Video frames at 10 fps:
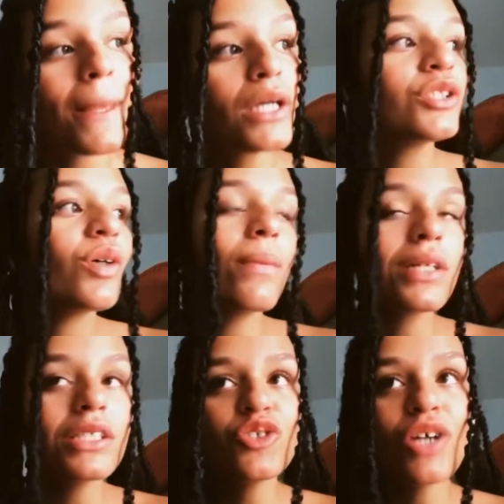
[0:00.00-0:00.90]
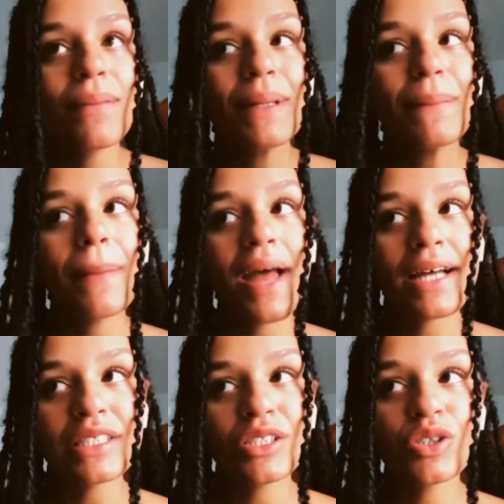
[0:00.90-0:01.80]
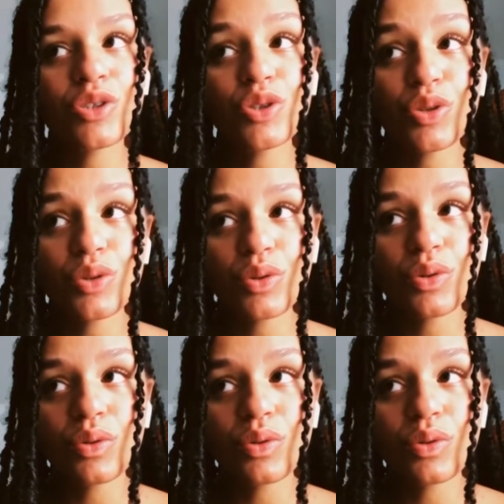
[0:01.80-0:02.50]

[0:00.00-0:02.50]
So I'm going to try my best to